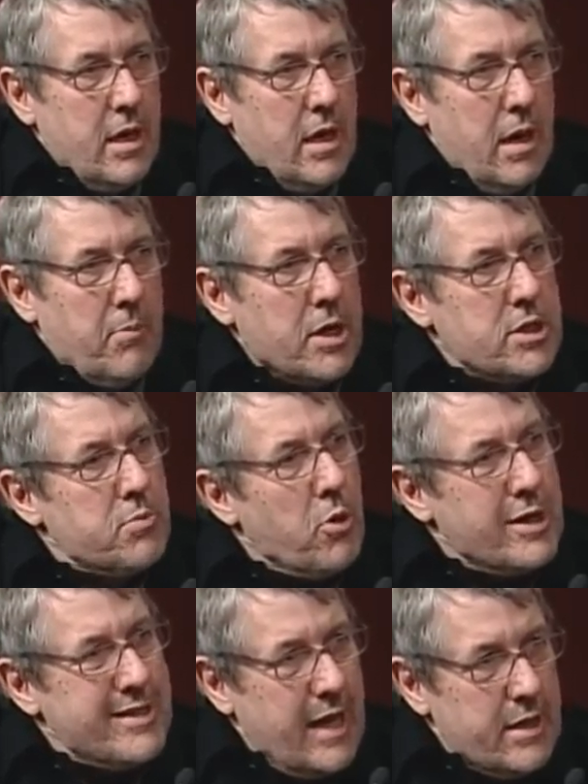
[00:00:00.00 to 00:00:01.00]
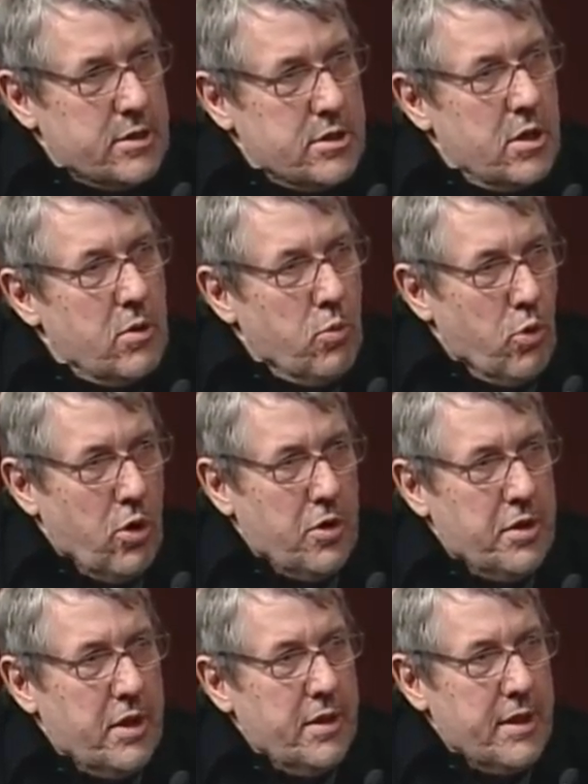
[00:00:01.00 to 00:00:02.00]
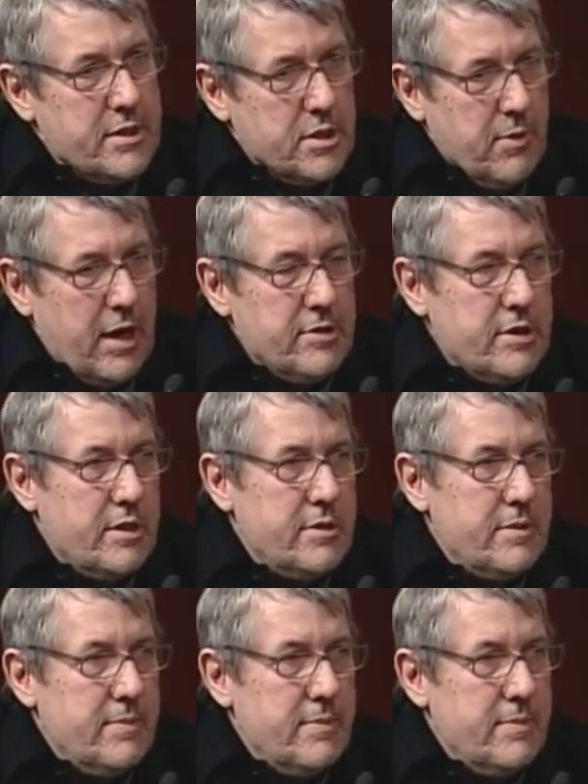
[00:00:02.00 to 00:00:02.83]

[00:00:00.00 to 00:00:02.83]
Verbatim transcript: a much more dense world that surrounds us.